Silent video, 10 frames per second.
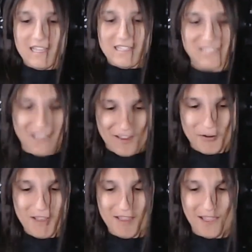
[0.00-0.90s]

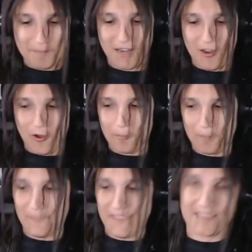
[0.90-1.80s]
So I'm going to
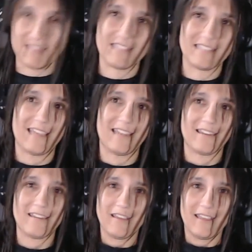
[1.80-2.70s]
open this,
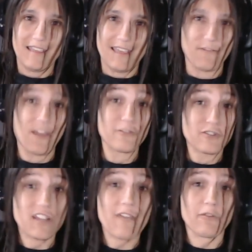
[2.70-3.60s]
and if other
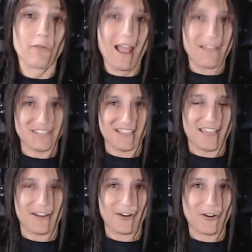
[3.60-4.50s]
stuff arrives
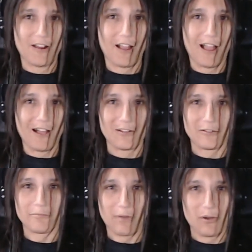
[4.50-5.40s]
later,
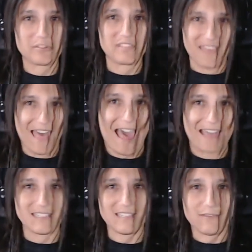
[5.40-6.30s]
I'll post
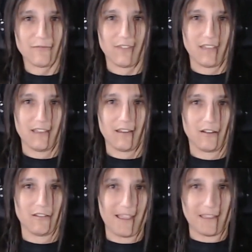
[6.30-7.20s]
that
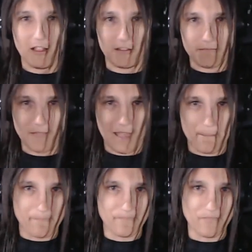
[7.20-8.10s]
video, or like I'll
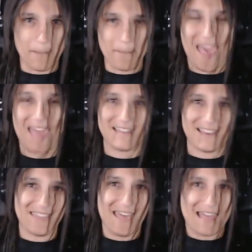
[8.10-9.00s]
append
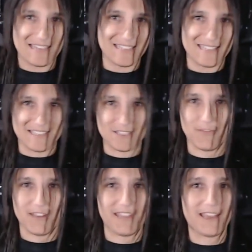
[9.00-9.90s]
that to this
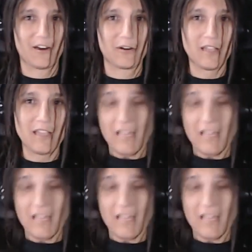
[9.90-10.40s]
video.